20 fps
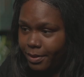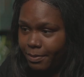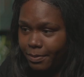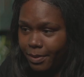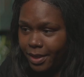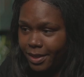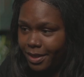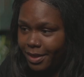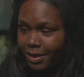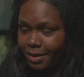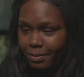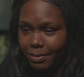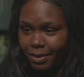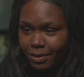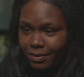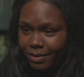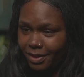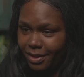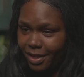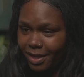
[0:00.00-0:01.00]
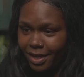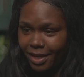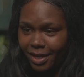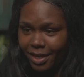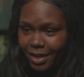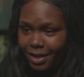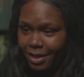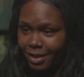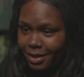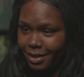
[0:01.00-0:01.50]
the best experience I
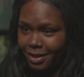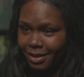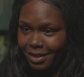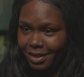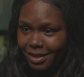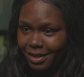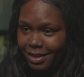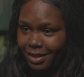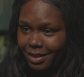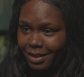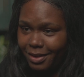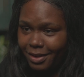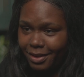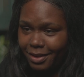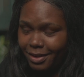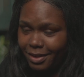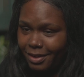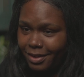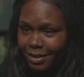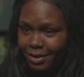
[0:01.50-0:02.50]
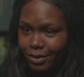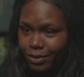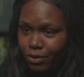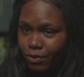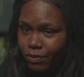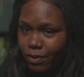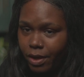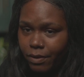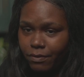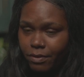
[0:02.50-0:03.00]
had in the
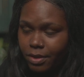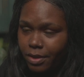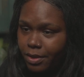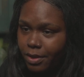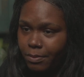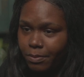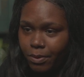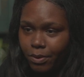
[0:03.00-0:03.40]
youth advocacy